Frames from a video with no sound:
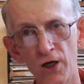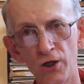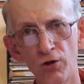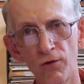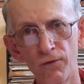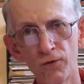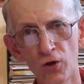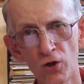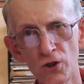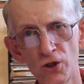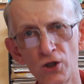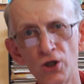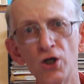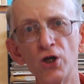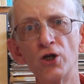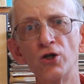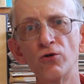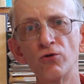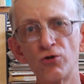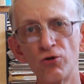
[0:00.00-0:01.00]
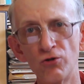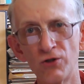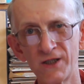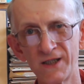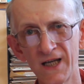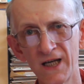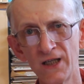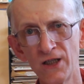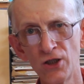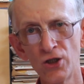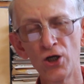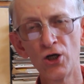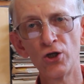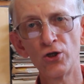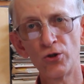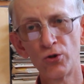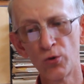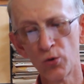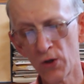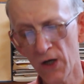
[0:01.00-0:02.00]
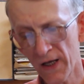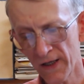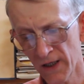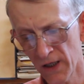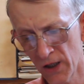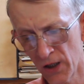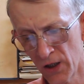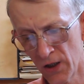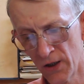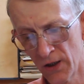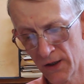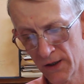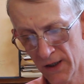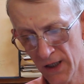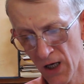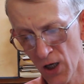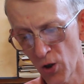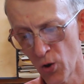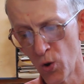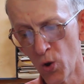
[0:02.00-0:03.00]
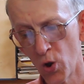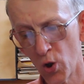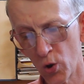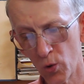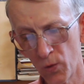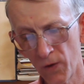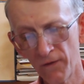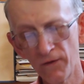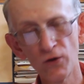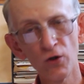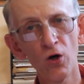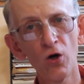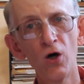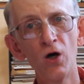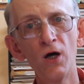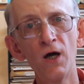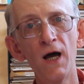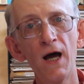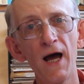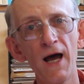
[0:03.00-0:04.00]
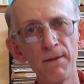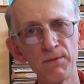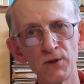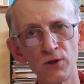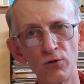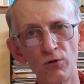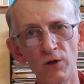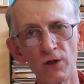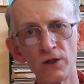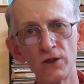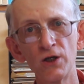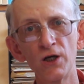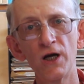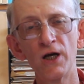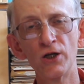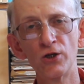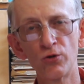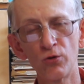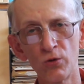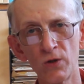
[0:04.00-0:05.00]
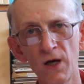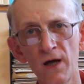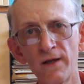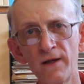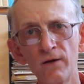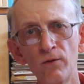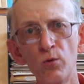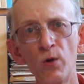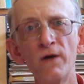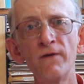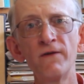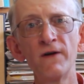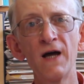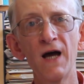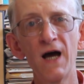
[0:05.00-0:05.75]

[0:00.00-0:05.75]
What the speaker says: And of course, you should send it together now with your abstract and together with